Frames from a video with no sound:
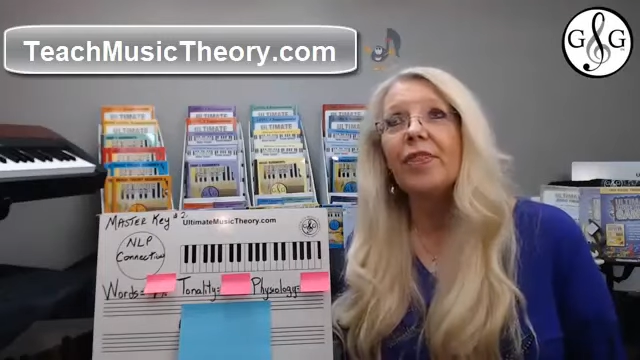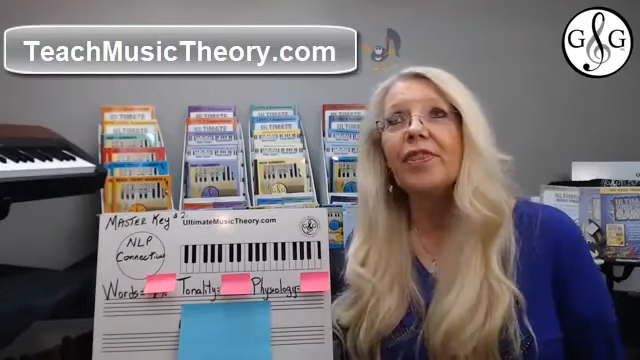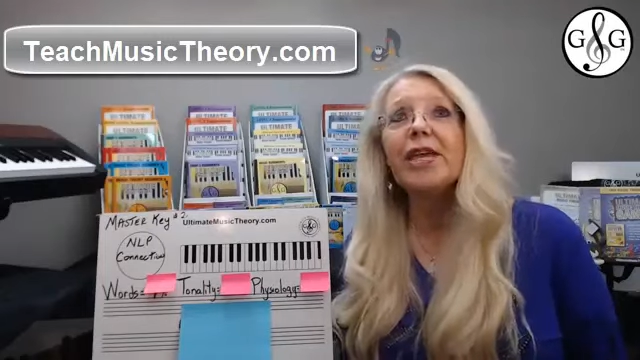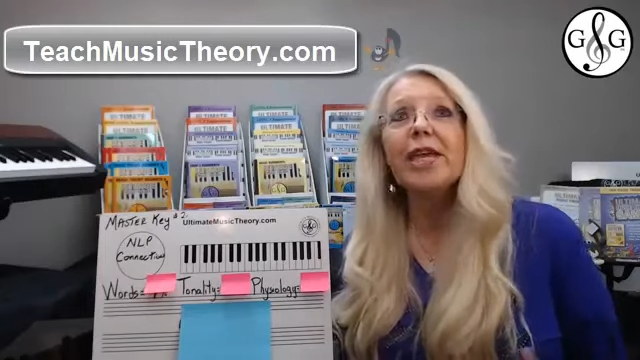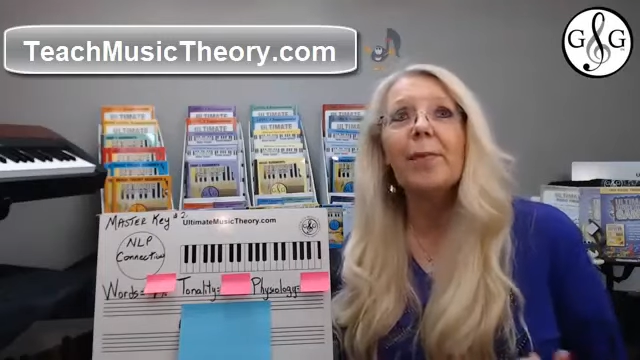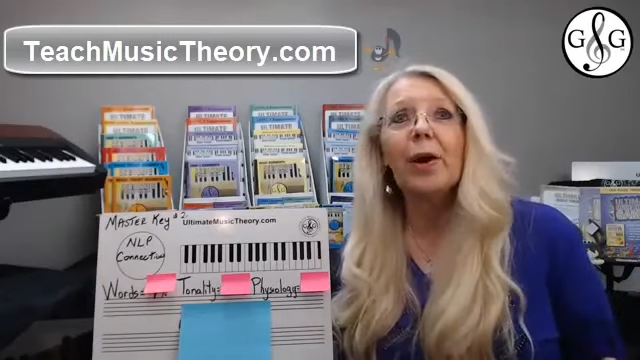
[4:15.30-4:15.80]

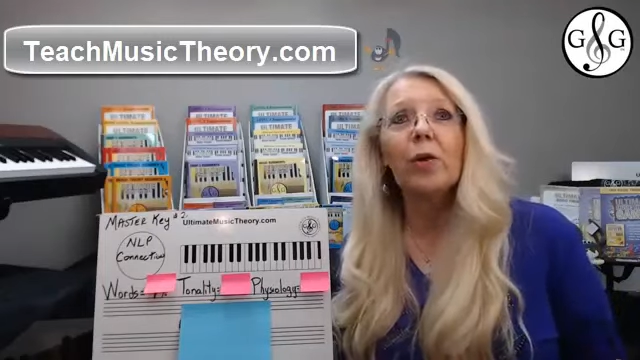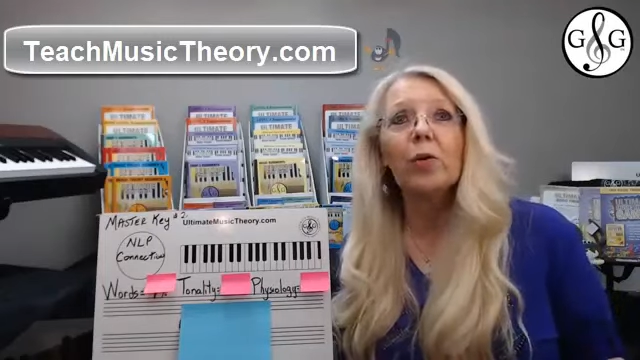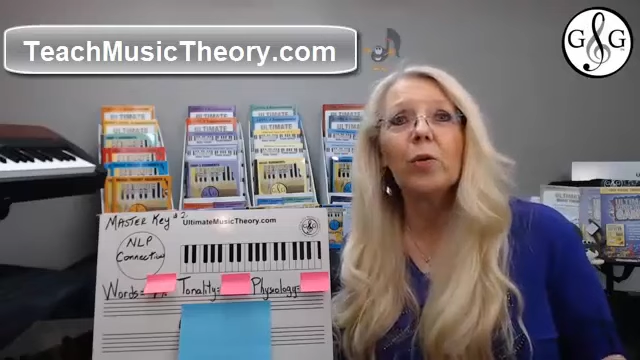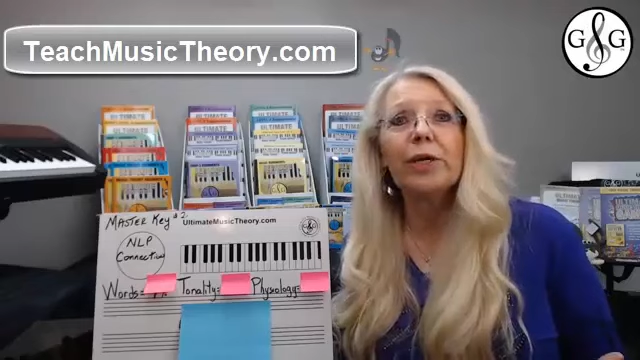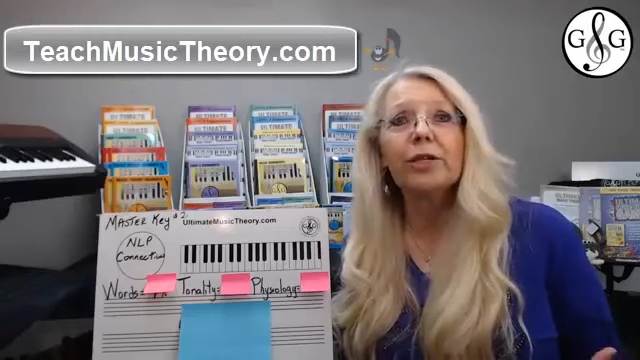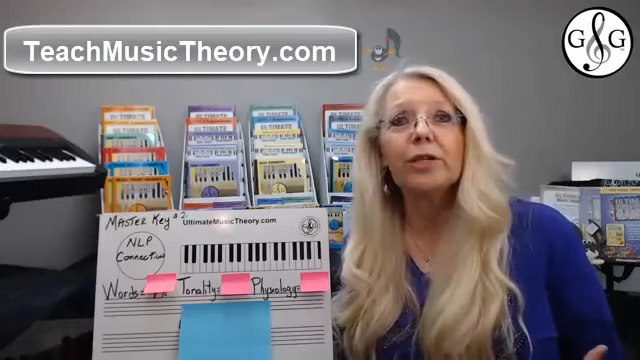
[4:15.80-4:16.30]
think
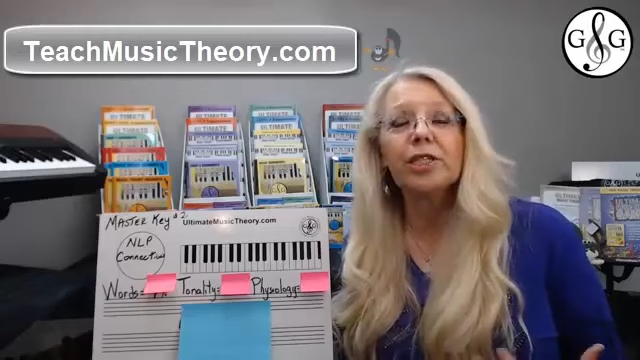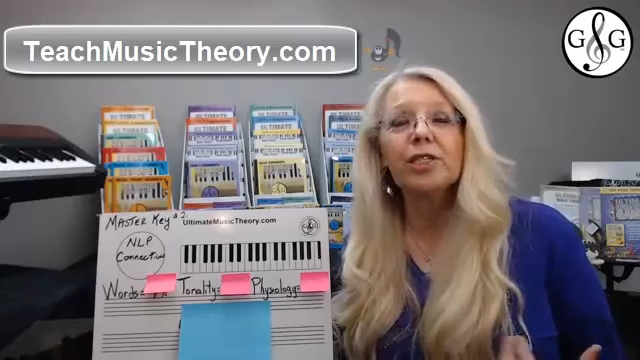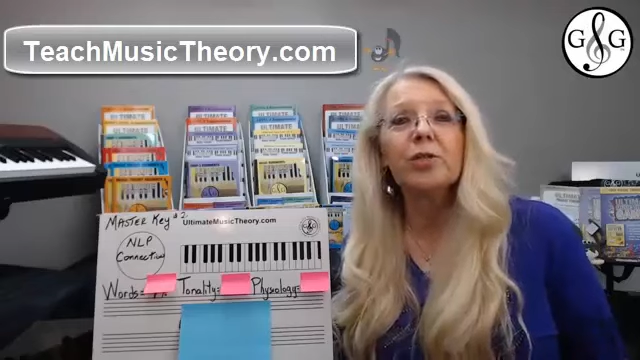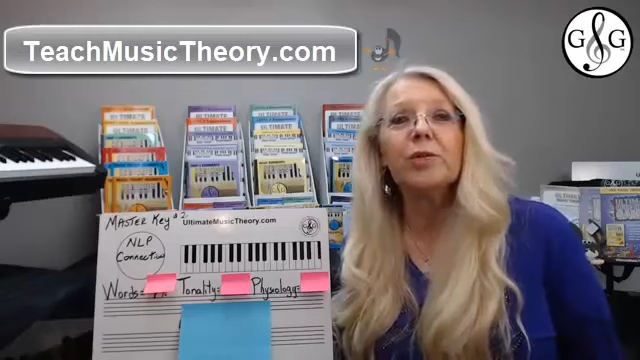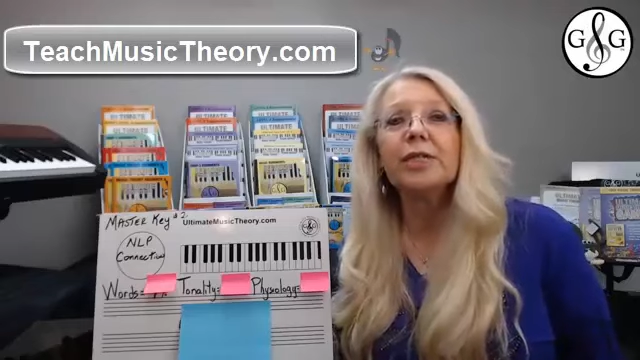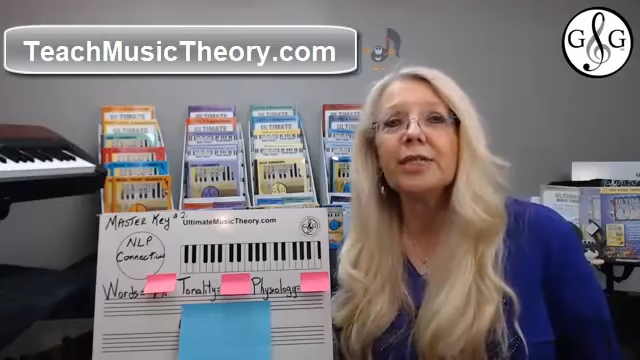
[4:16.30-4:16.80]
about when your
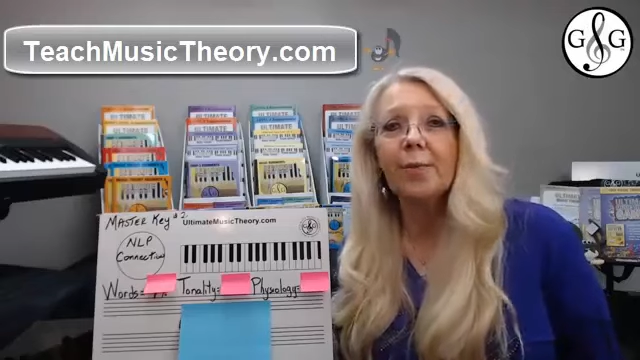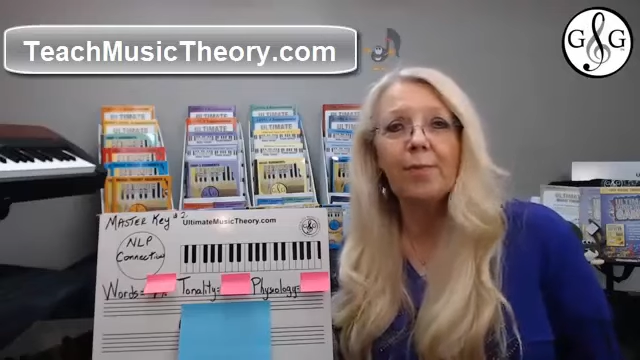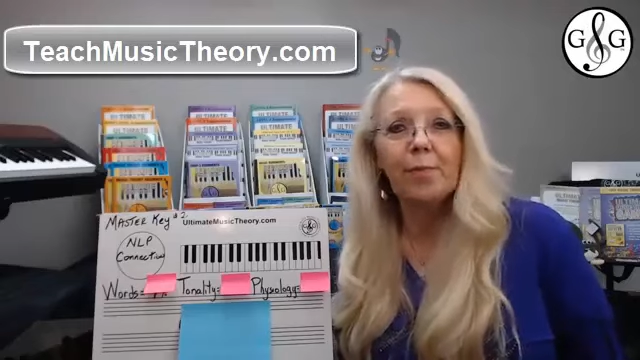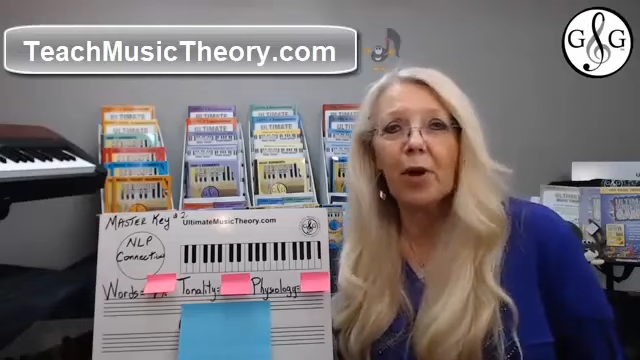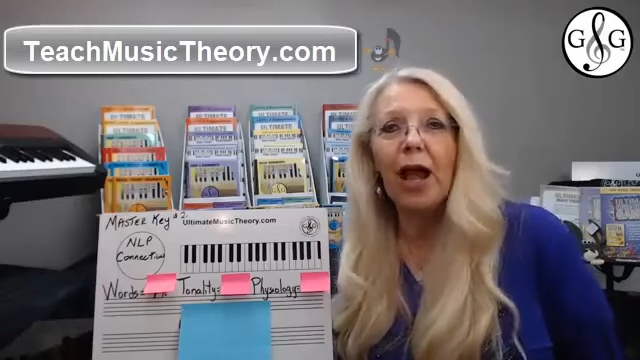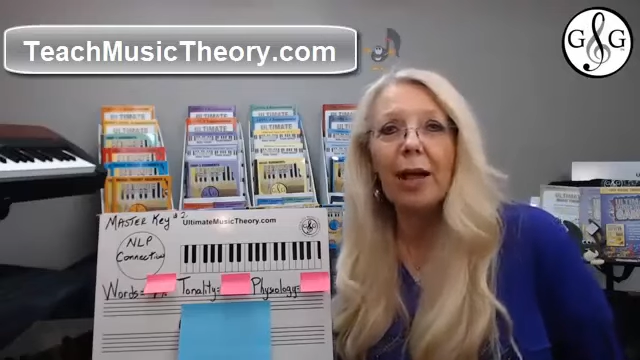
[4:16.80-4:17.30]
student
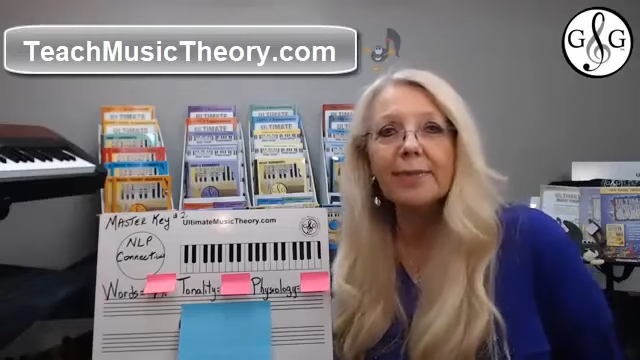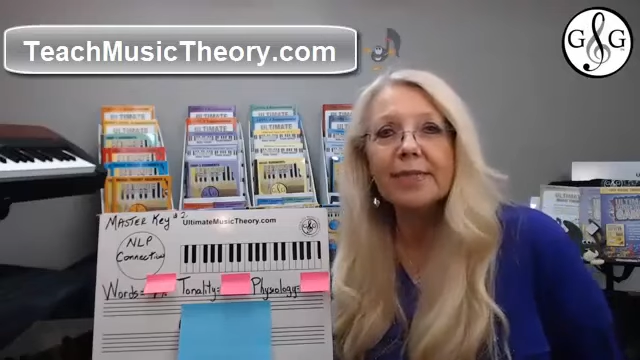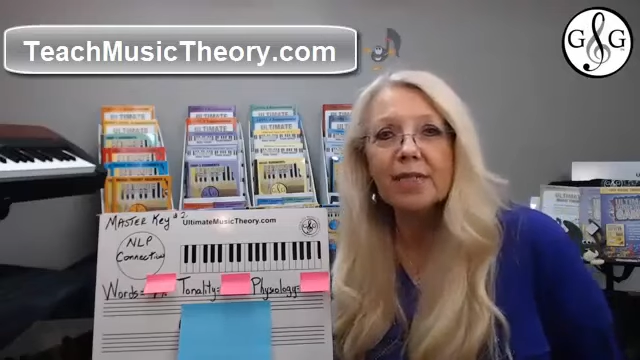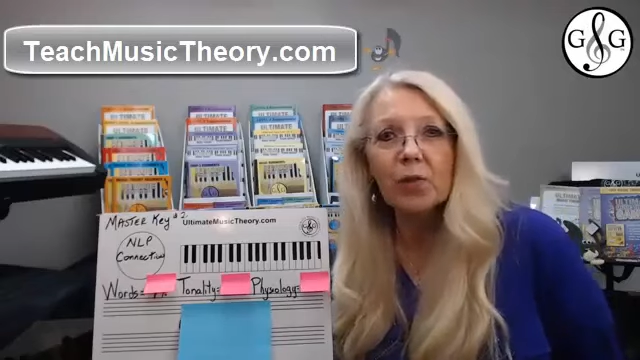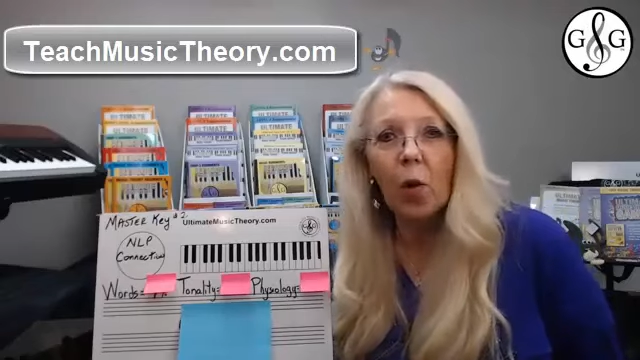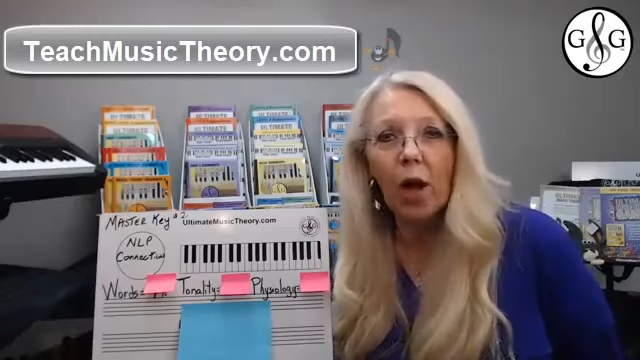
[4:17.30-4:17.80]
perhaps
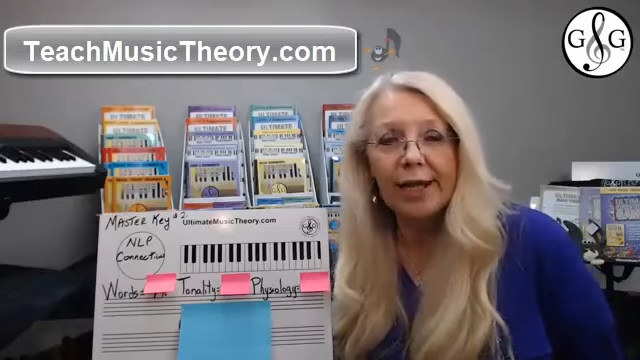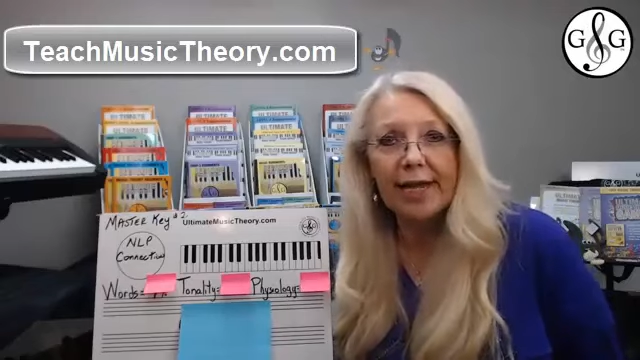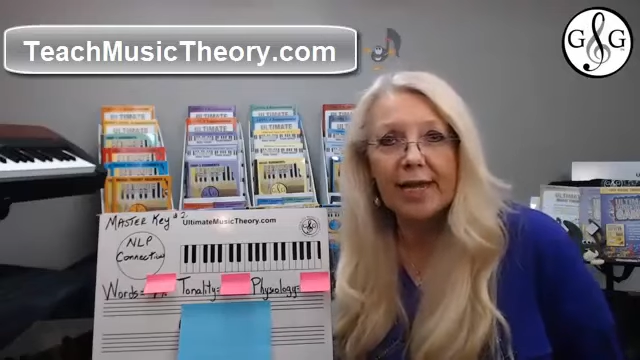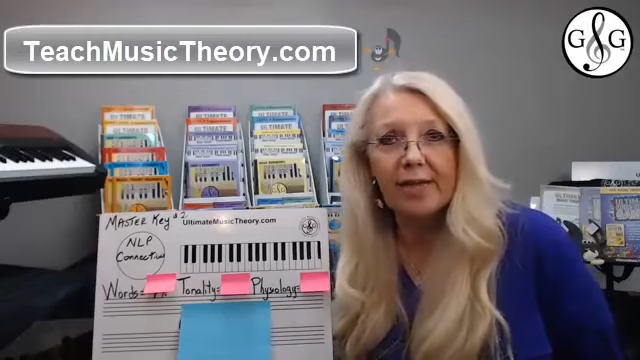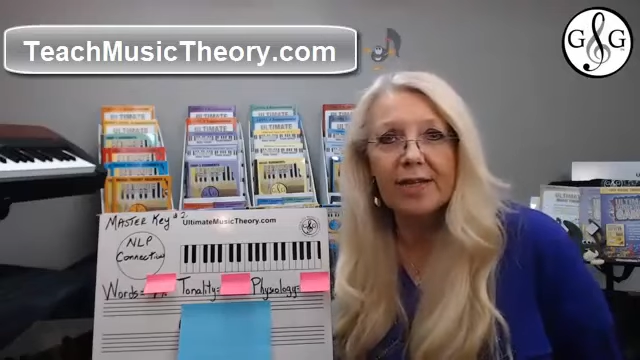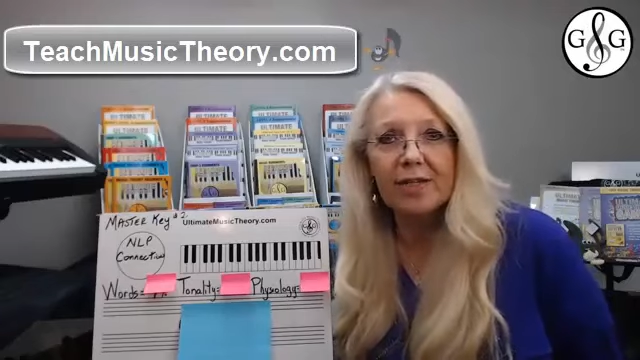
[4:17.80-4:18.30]
is
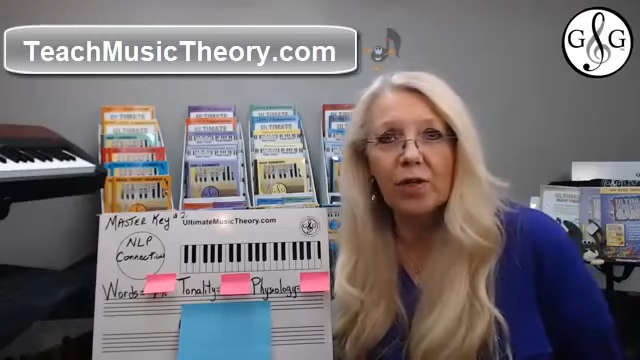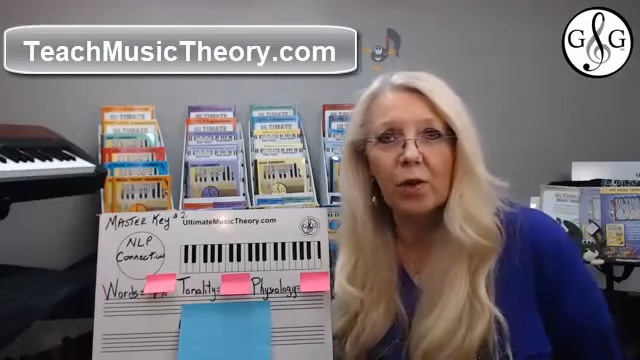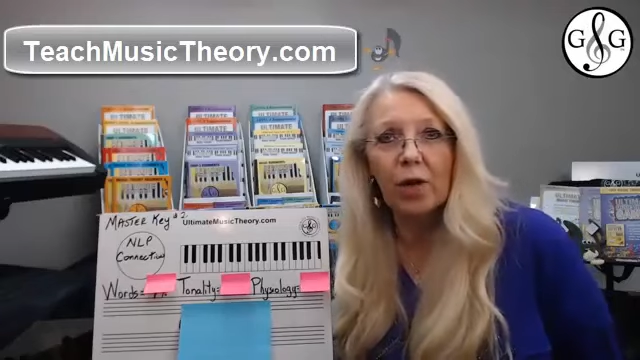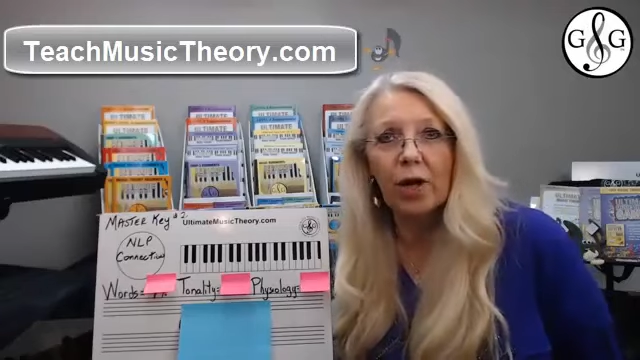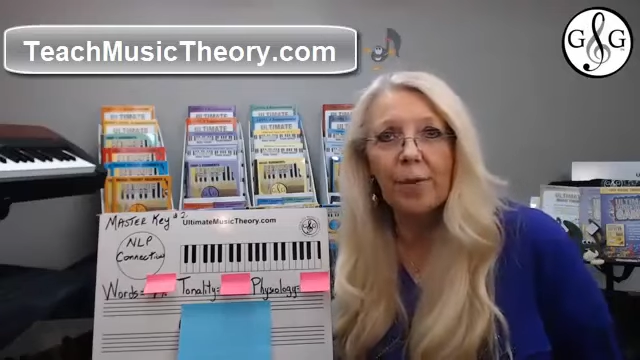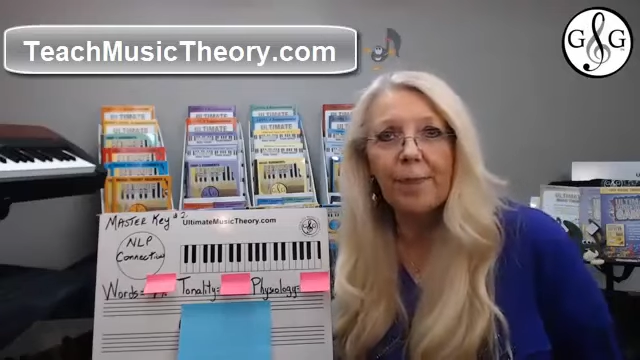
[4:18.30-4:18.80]
walking in the
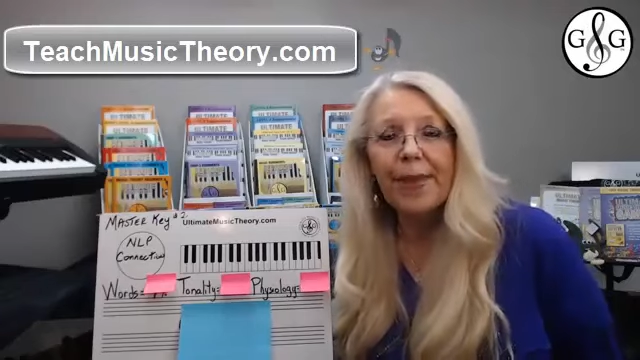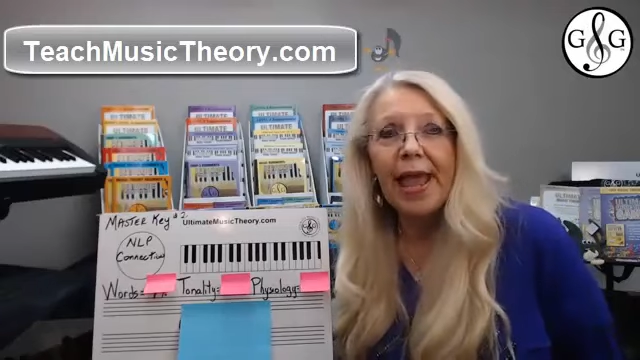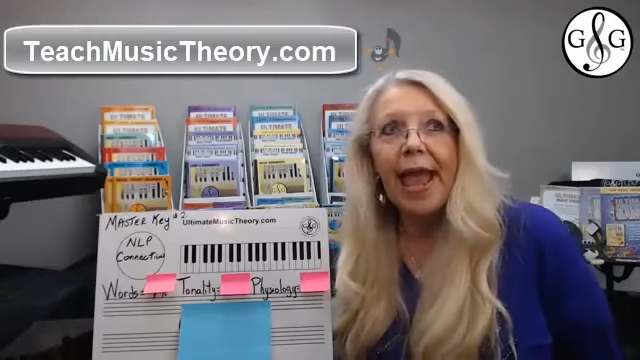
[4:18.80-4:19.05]
door